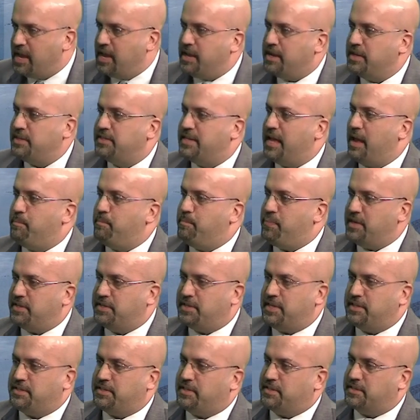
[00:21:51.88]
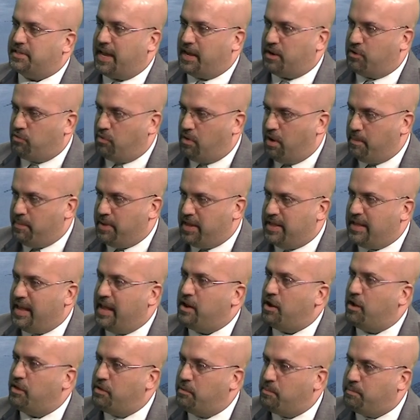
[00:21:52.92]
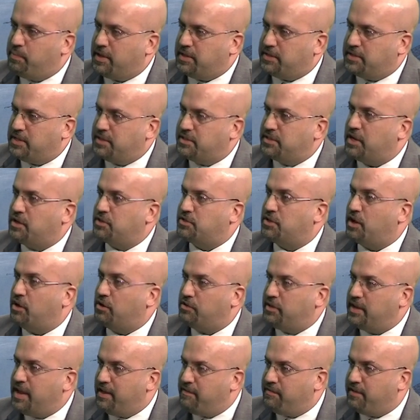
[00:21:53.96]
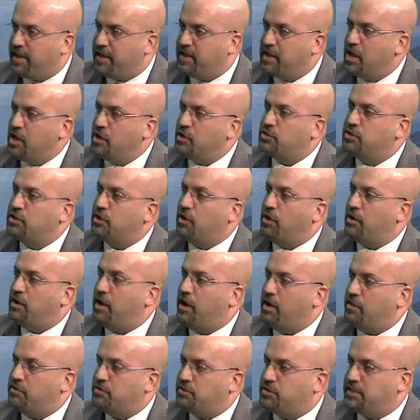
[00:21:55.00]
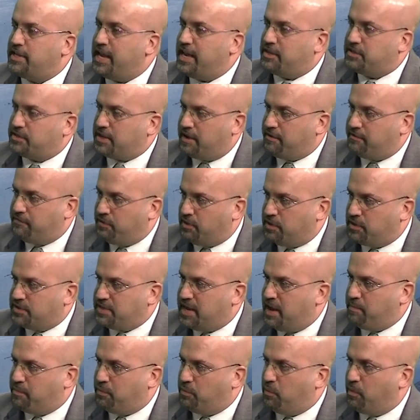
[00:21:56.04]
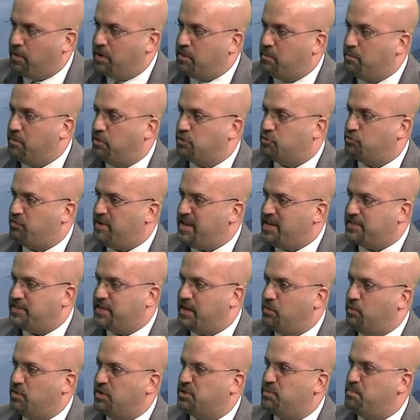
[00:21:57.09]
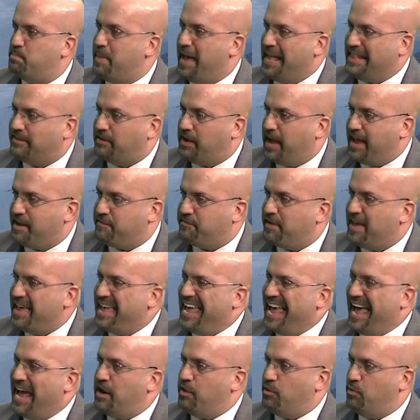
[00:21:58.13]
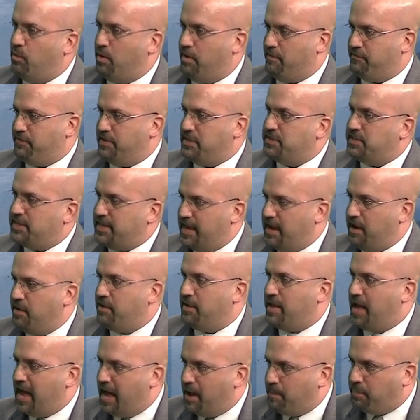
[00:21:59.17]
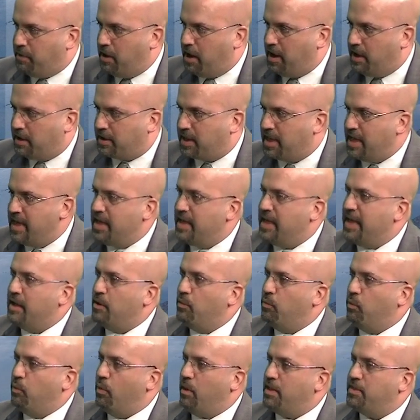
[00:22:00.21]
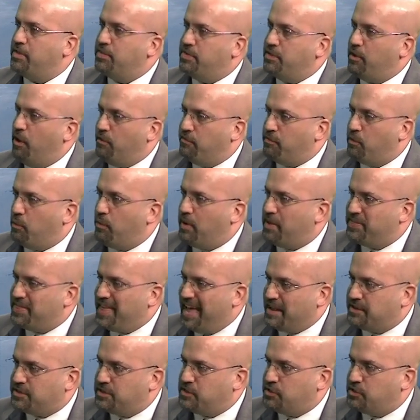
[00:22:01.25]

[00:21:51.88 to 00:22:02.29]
is that businesses like Grumman and other businesses are leaving to go to other states. Like, for example, one of the most recent was MetLife had an office here in Hauppauge. Over 1,000